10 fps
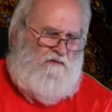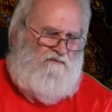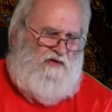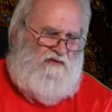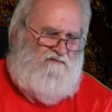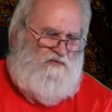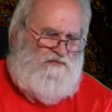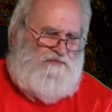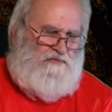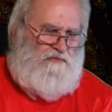5
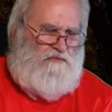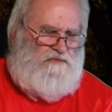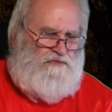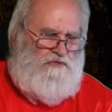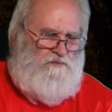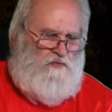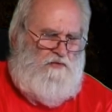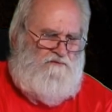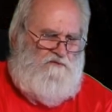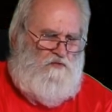volts,
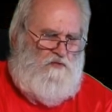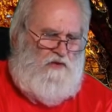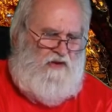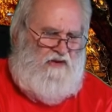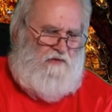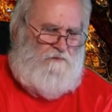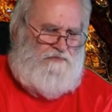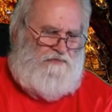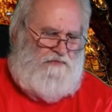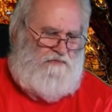2.4
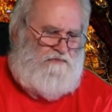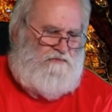amps.